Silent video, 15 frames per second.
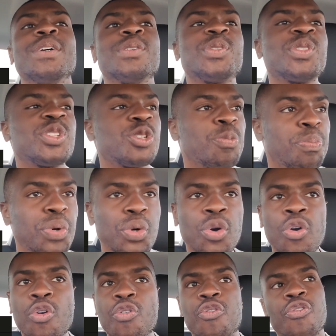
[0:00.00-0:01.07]

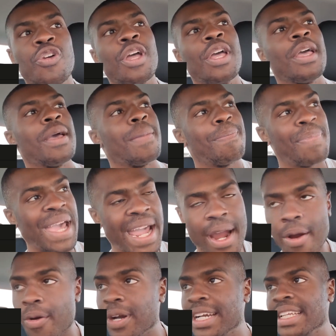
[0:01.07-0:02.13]
spoof,
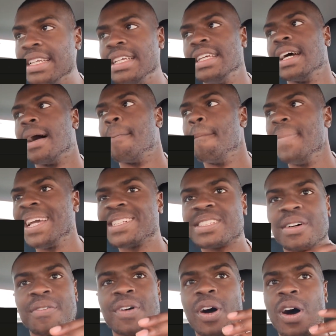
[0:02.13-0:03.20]
parody, a mix
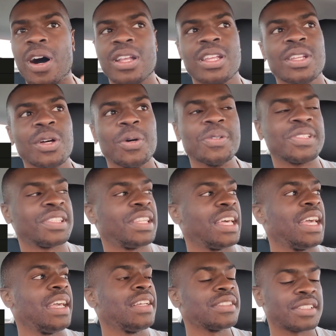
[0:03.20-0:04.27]
of all of those
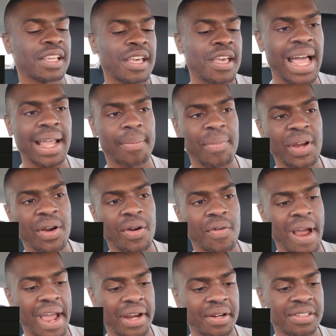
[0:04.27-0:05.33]
things. Black Mirror
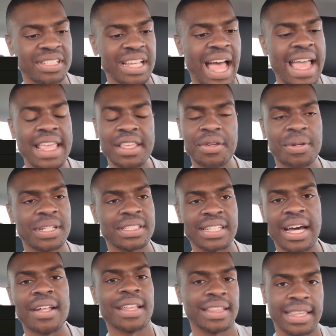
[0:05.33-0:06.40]
writers, you could
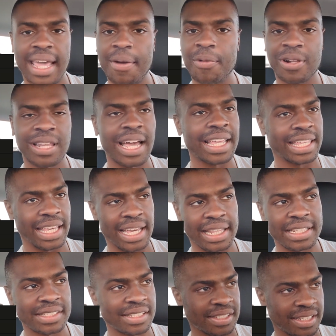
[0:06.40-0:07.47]
tell that they were like, yeah,
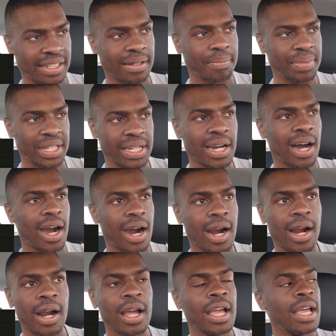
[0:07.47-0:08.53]
this is gonna be
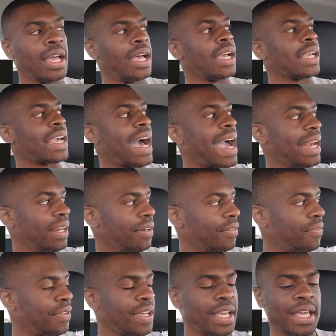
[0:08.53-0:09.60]
our kind
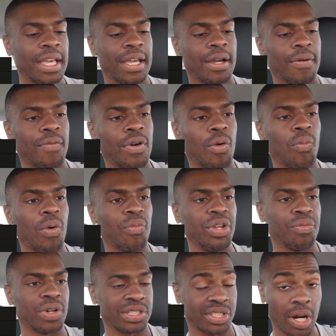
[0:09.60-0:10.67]
of, when
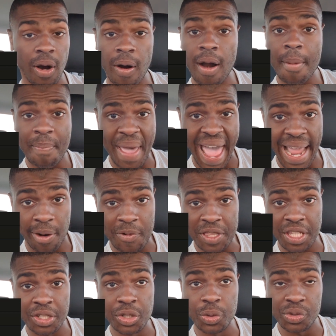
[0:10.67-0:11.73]
we return back
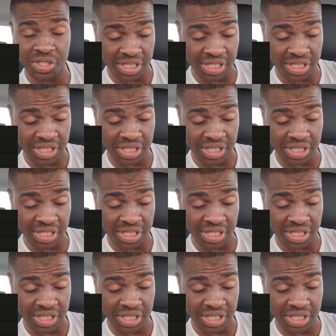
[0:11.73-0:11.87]
with the new